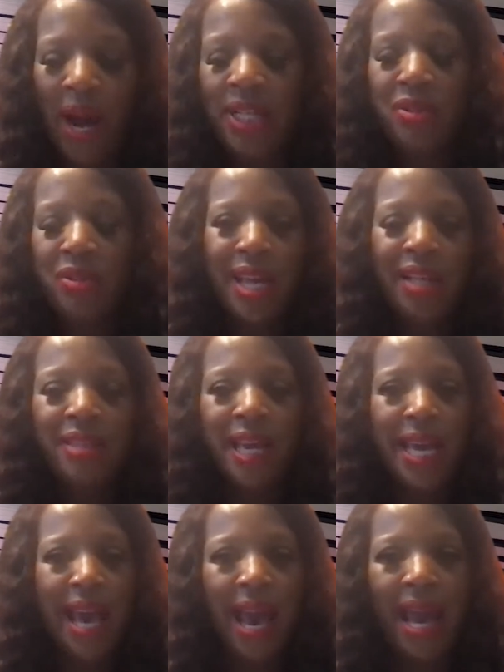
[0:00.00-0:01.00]
do you think the
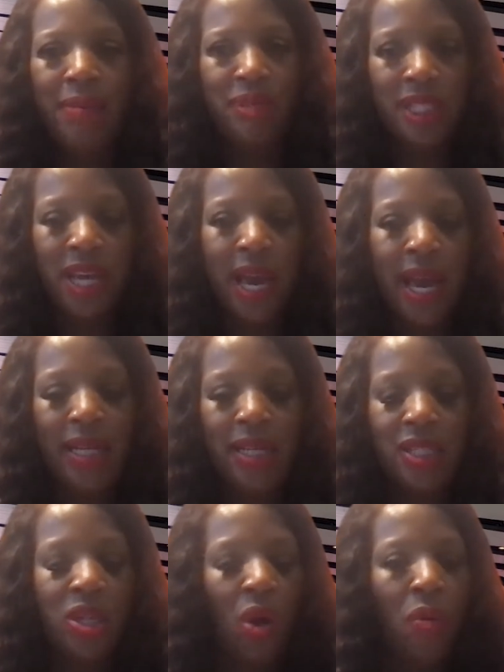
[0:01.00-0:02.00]
game's changed
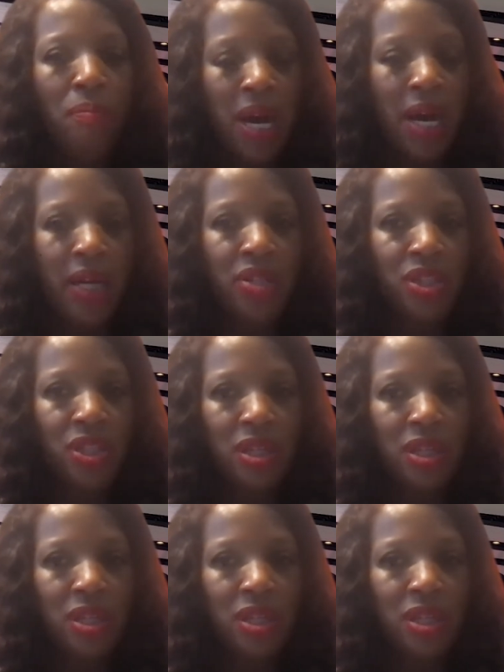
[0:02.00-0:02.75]
so much?